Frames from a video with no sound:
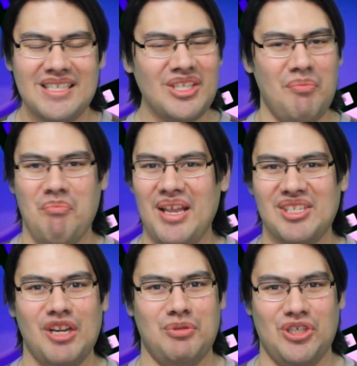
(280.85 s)
It's just a
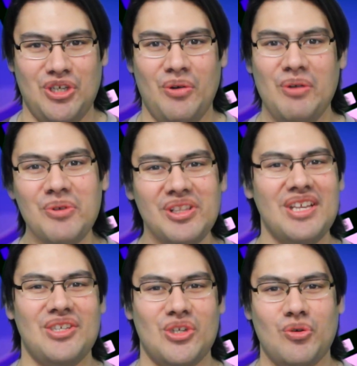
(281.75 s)
messed up show. It
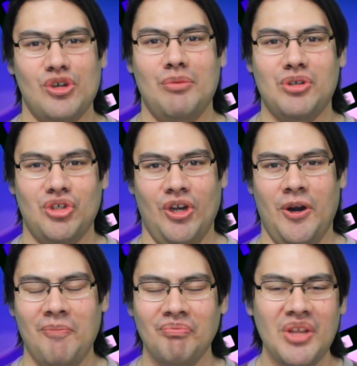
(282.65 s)
really is a screwed up
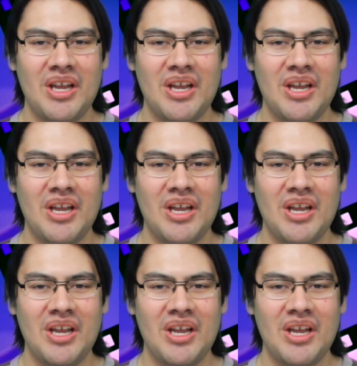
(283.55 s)
show.